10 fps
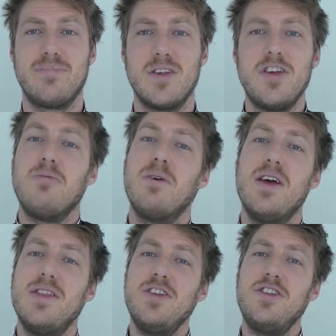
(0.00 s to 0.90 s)
So
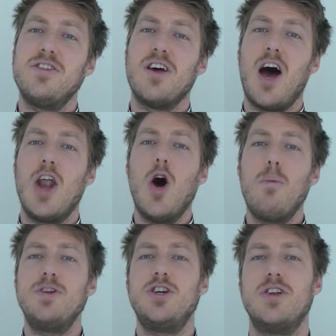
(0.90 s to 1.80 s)
this is an
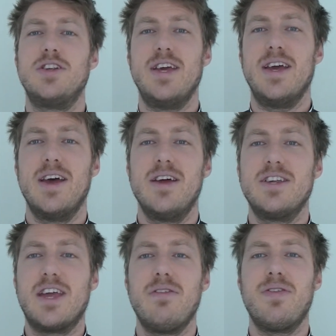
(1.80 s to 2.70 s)
opportunity
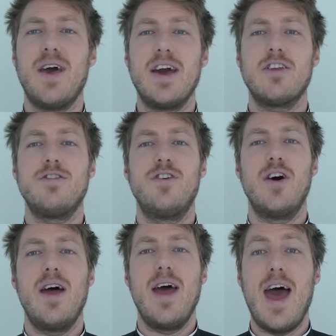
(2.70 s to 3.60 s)
to give thanks
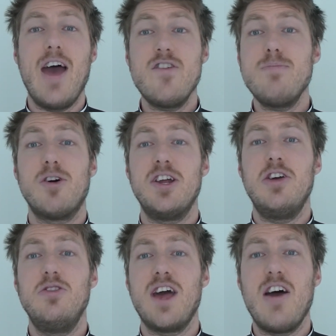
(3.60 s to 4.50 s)
for everybody
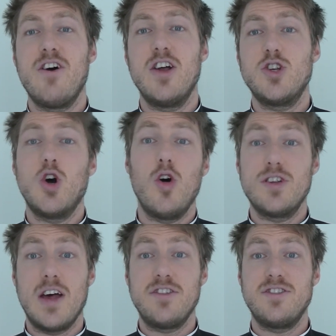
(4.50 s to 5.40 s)
who's ever
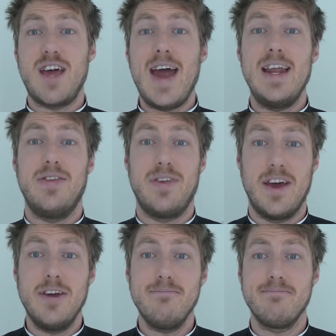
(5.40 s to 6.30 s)
taught us
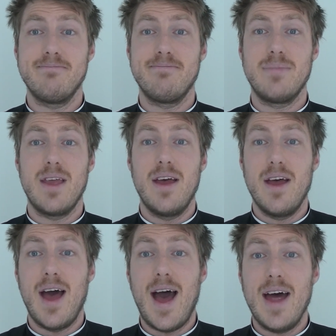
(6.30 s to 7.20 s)
anything,
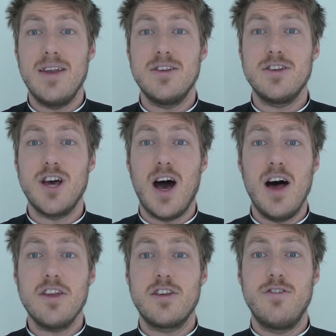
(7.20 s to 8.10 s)
and to
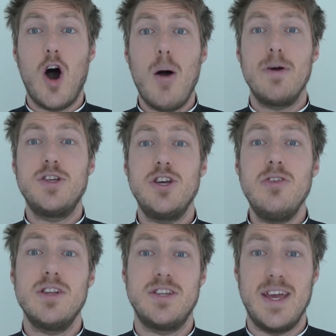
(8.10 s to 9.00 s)
ask for
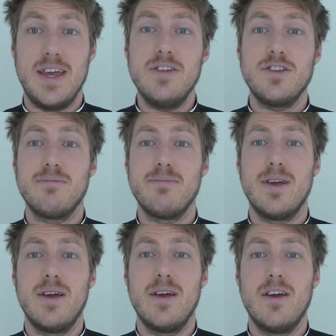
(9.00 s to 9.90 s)
opportunities
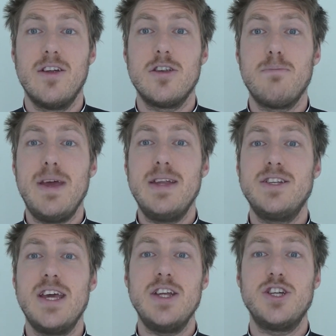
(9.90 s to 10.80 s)
to be
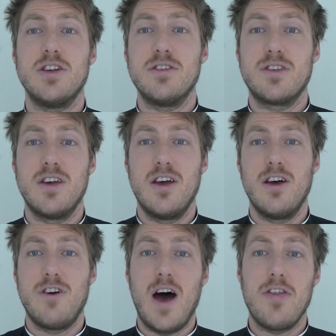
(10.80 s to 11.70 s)
teachers
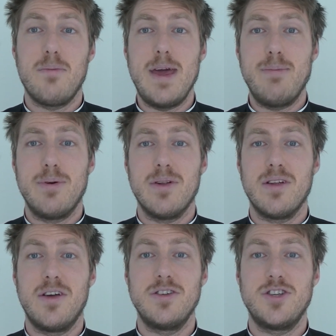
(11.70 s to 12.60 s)
for other
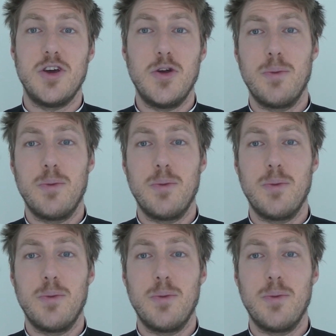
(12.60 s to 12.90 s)
people too.